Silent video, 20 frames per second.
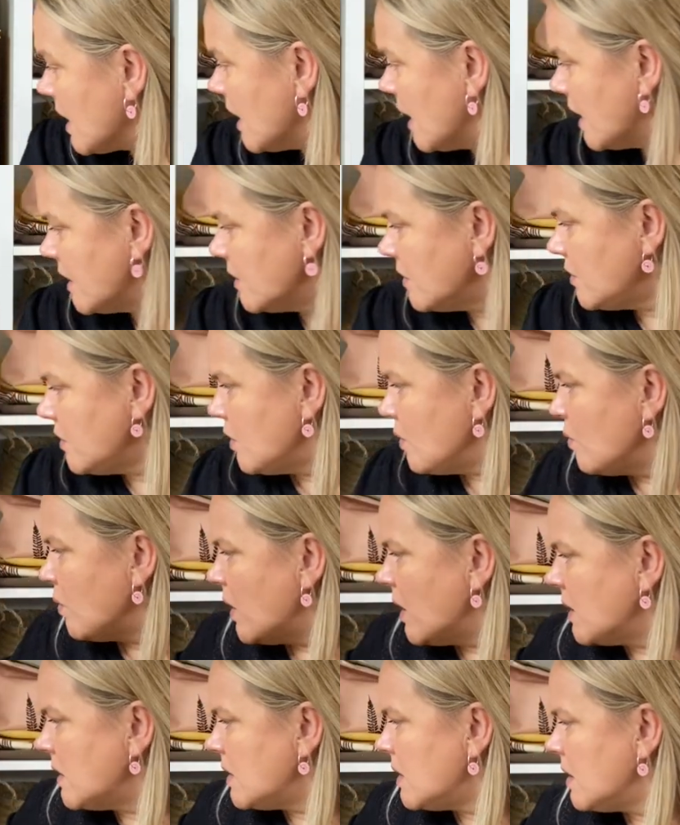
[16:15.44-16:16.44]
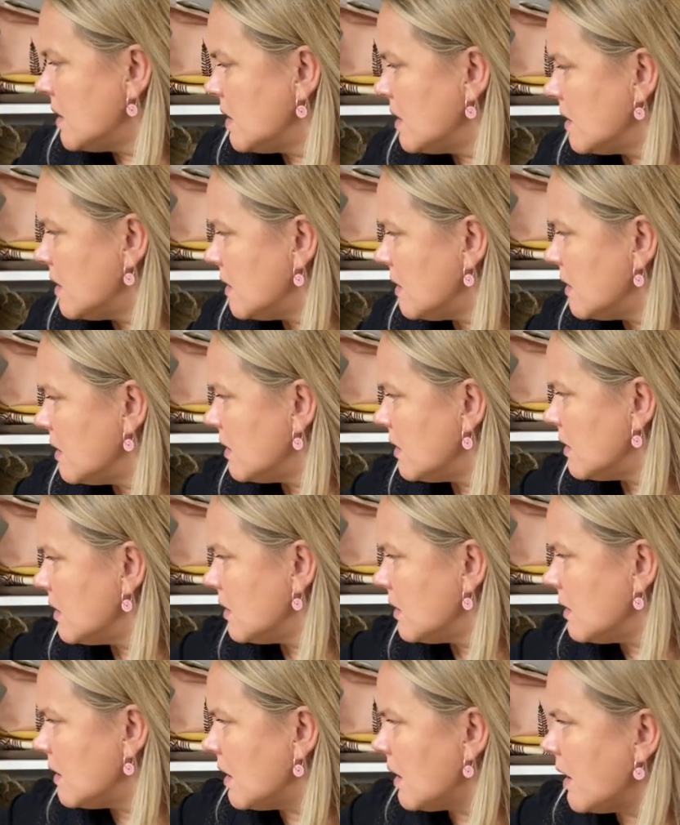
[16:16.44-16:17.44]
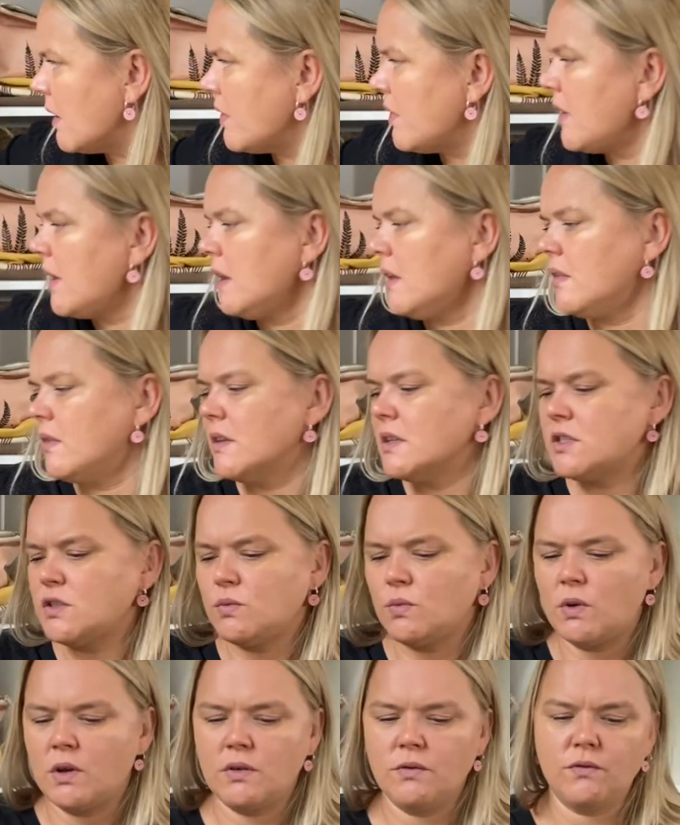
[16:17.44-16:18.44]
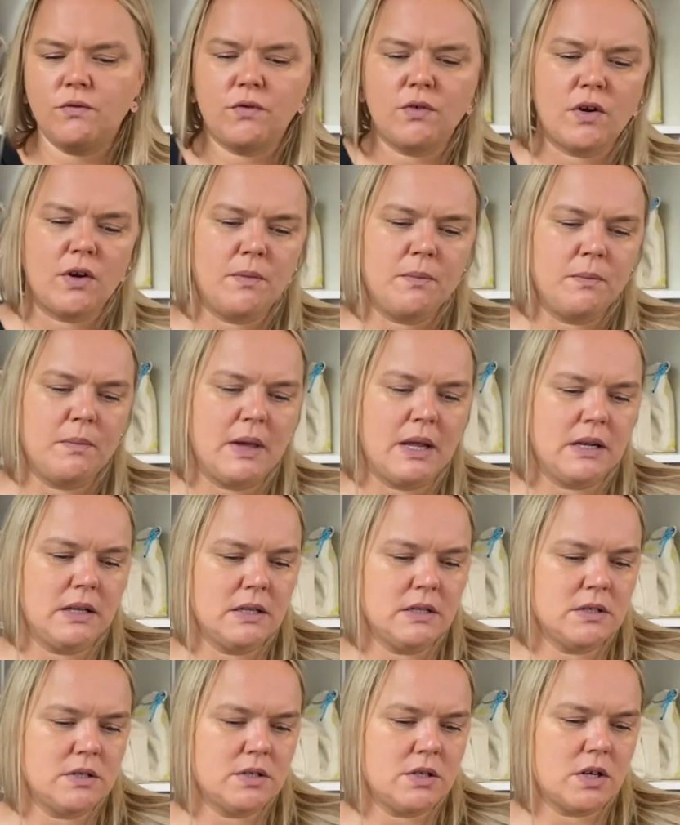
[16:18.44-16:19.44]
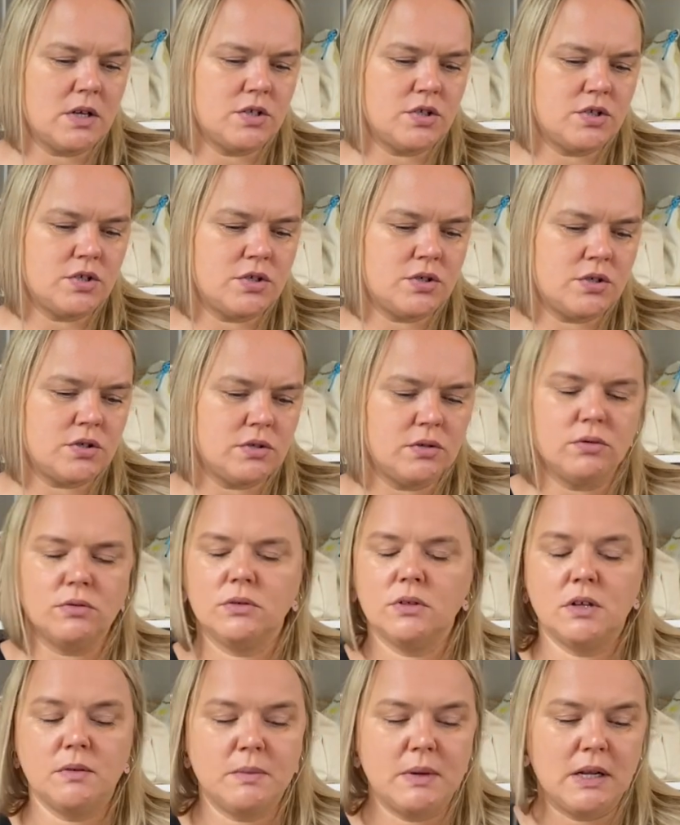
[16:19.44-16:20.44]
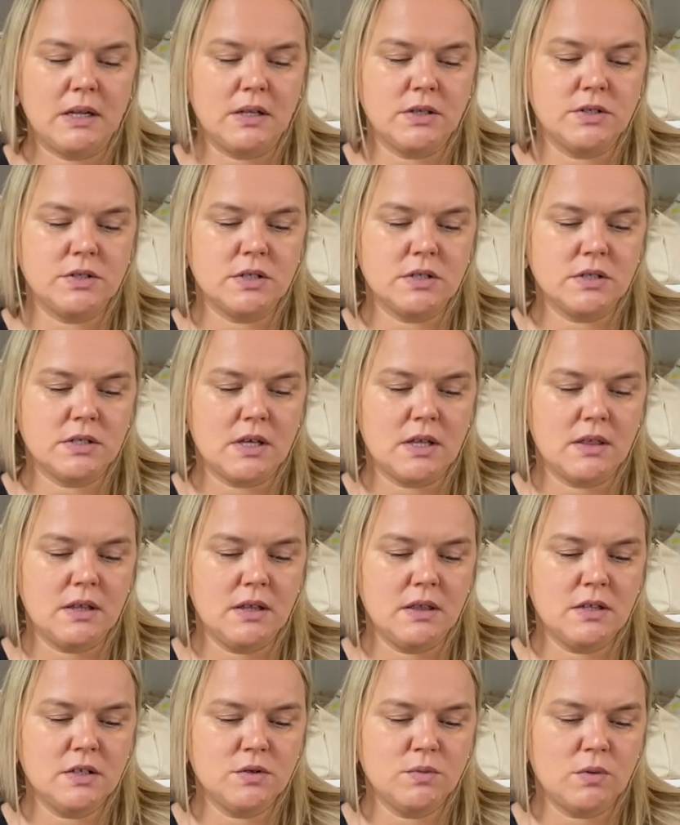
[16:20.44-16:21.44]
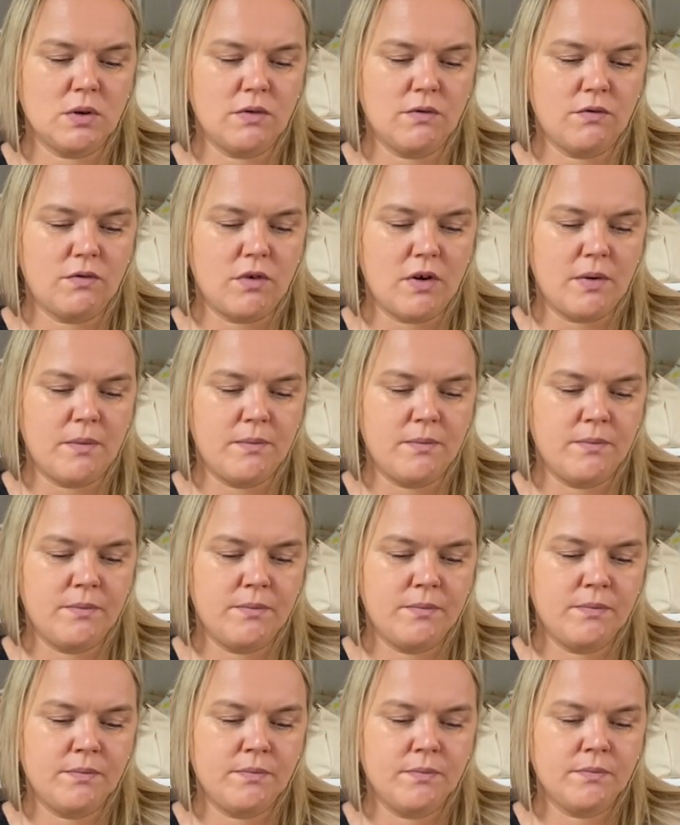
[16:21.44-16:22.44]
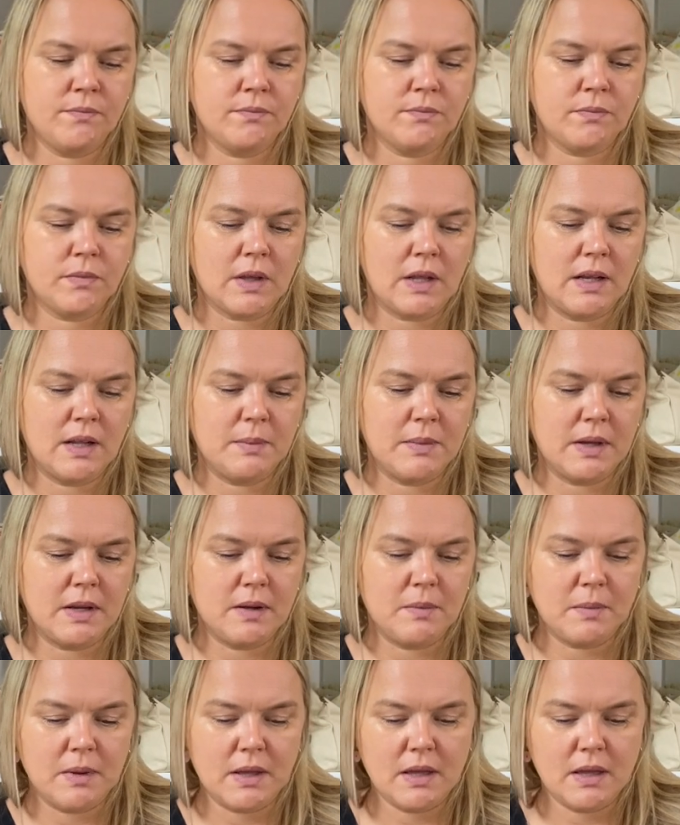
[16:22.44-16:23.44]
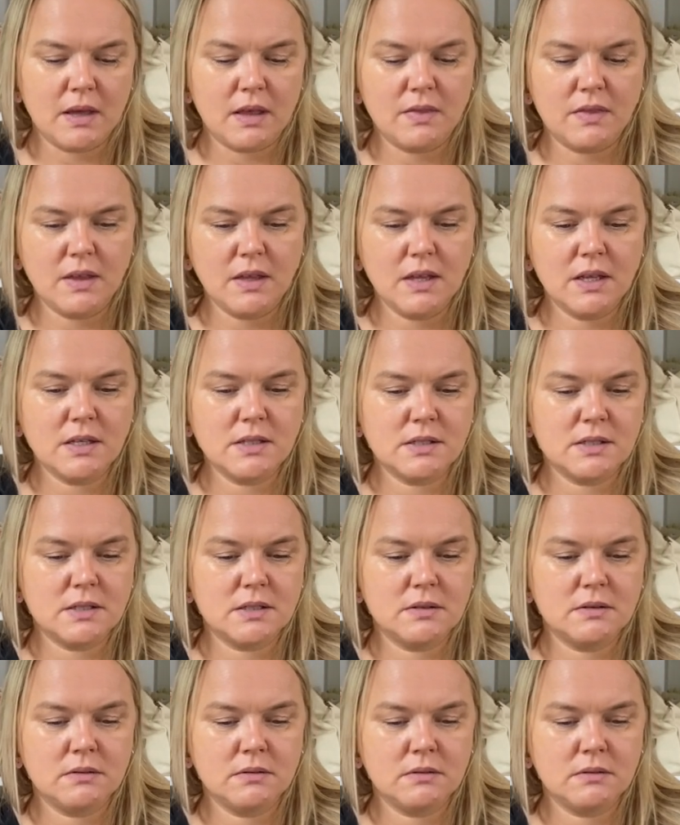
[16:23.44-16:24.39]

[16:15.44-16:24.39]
I don't know what, I think this one from Madeline Tush, no, not Madeline Tush, I think this one from Le Bien-Aimé, I think it's